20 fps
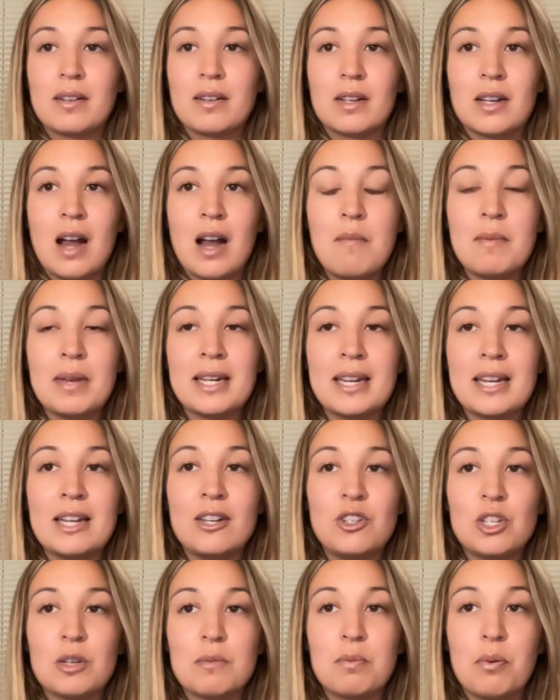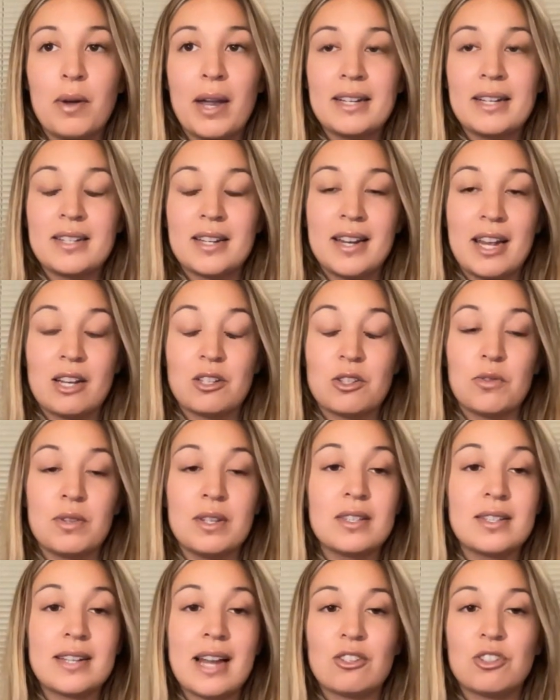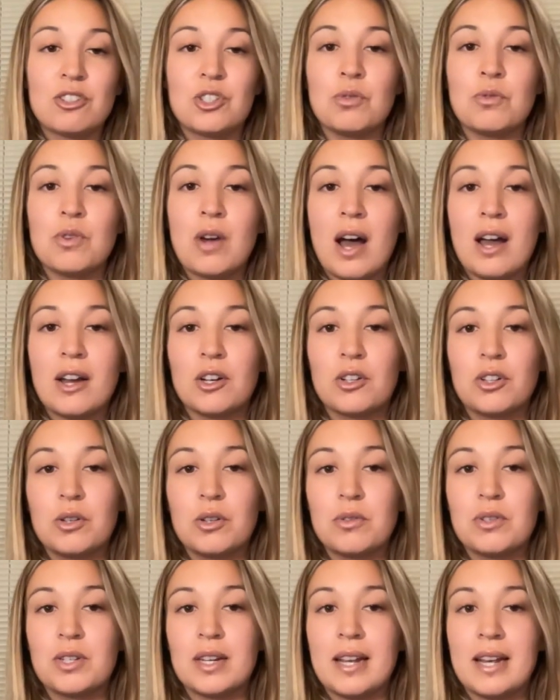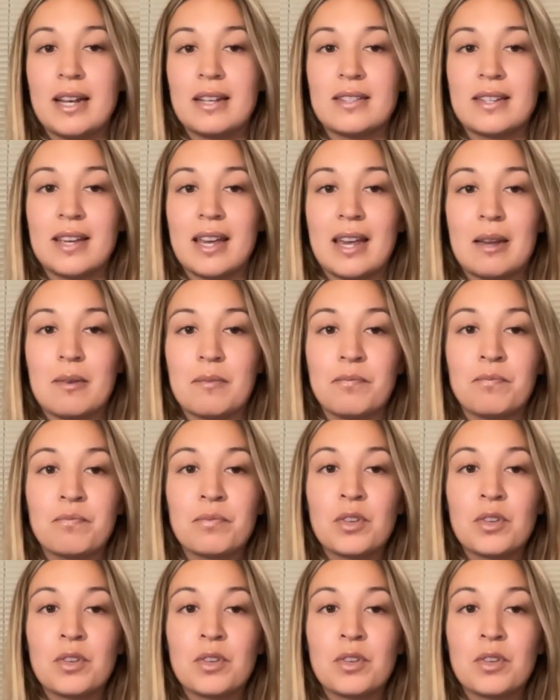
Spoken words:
Coming into play today, so these stats do not include today's game.